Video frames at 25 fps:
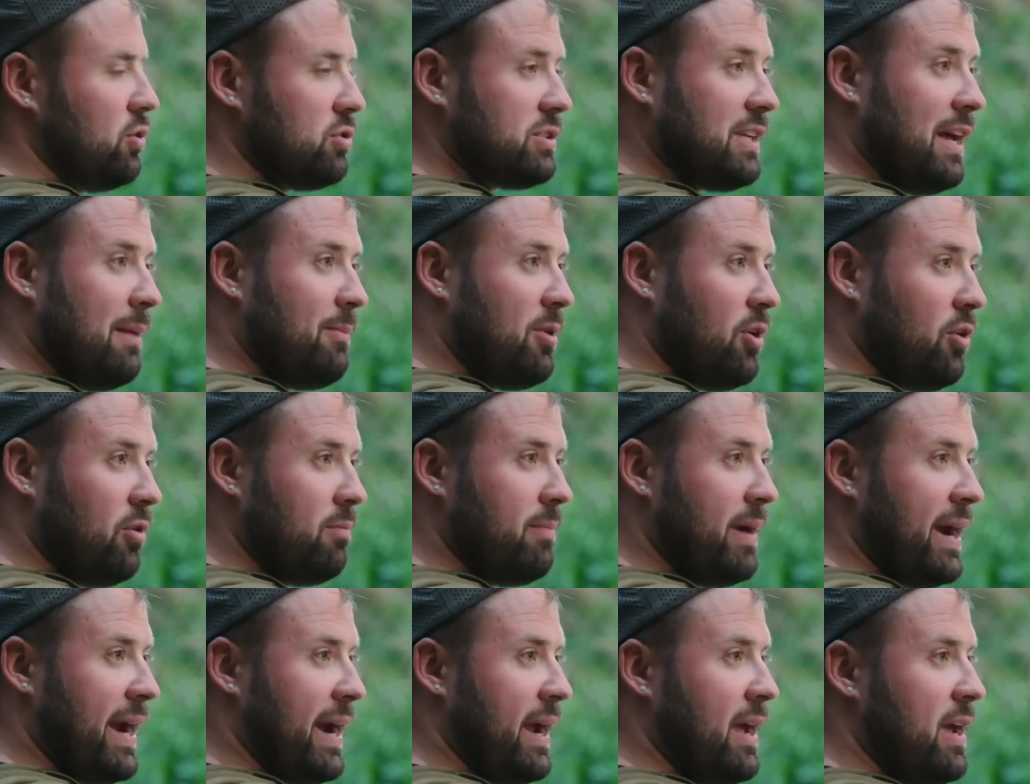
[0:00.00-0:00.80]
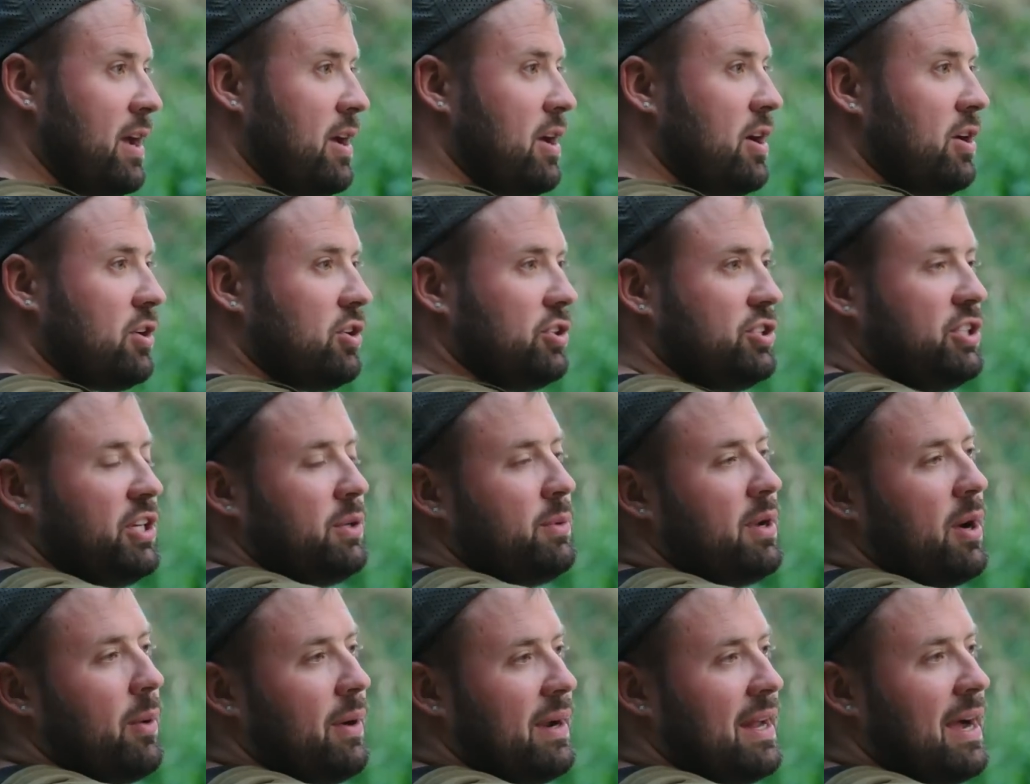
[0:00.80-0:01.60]
looks like my hook bait. Because
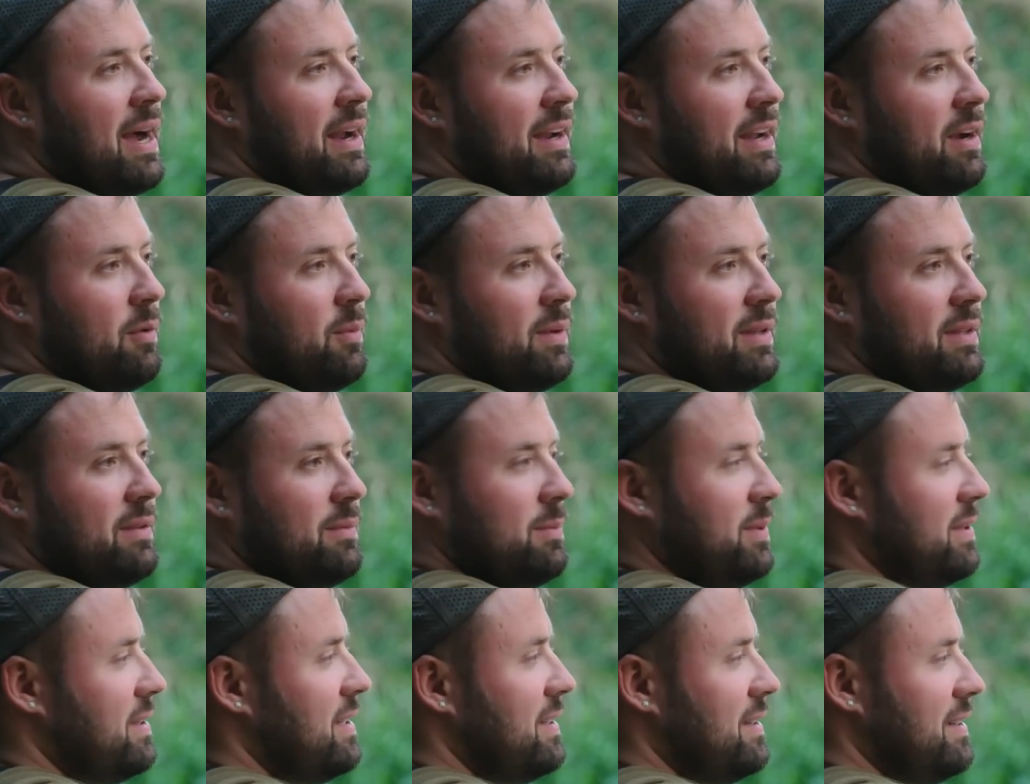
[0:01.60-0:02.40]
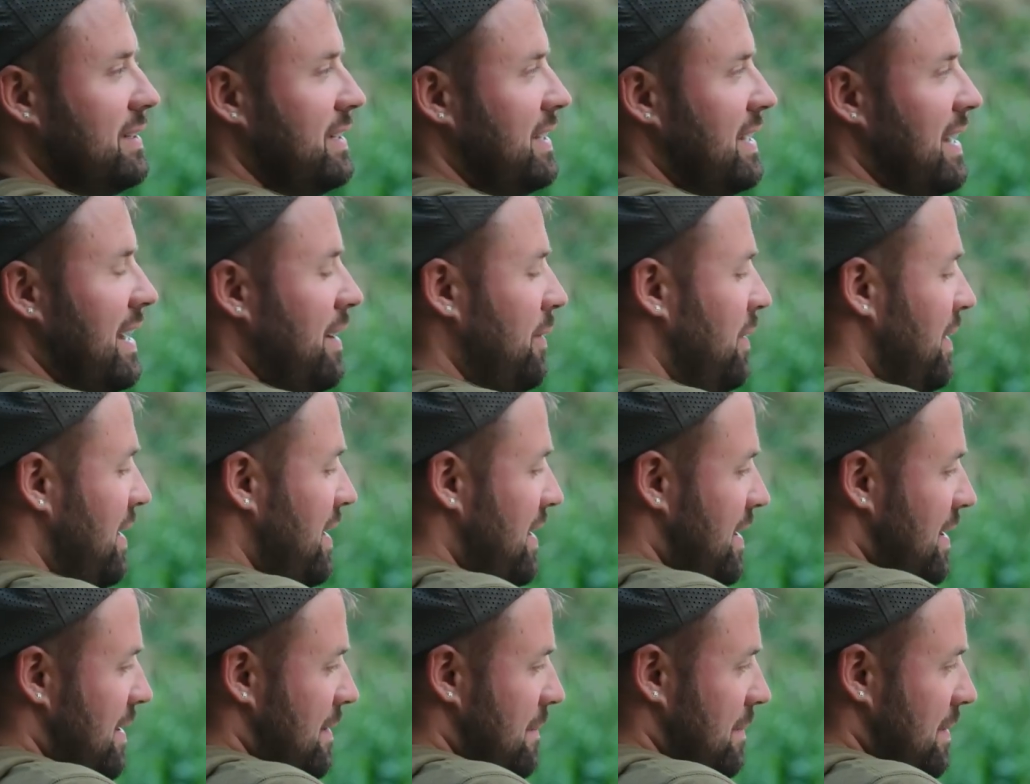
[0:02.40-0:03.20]
you know and I know with the, you know,
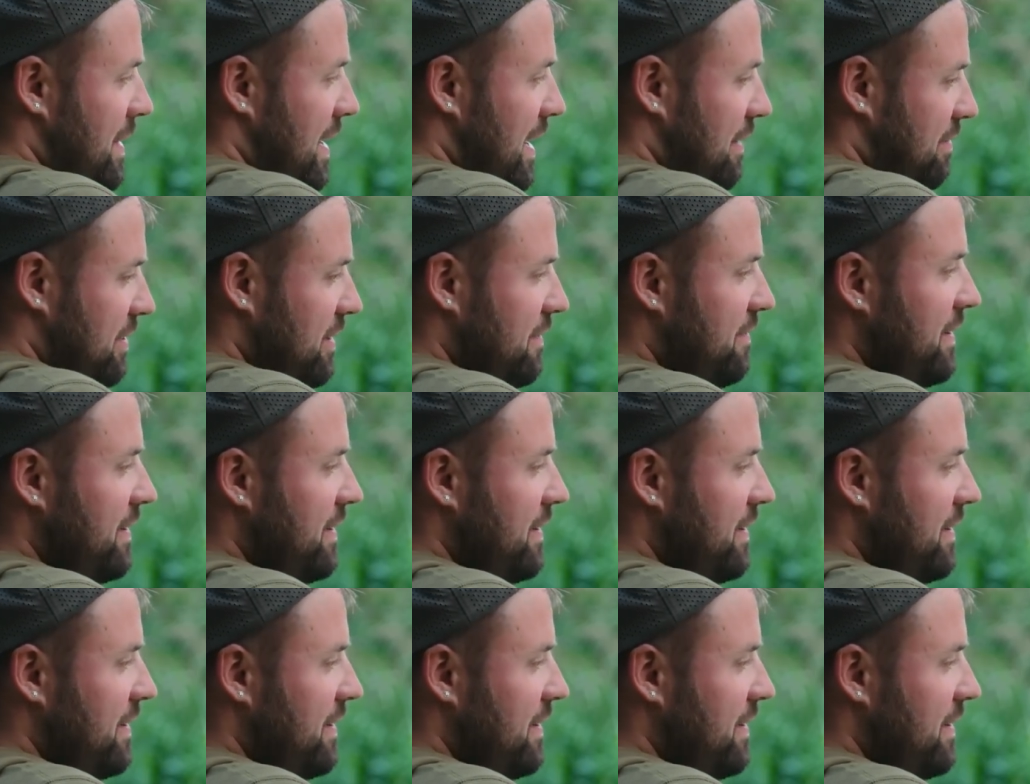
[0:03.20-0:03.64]
if they're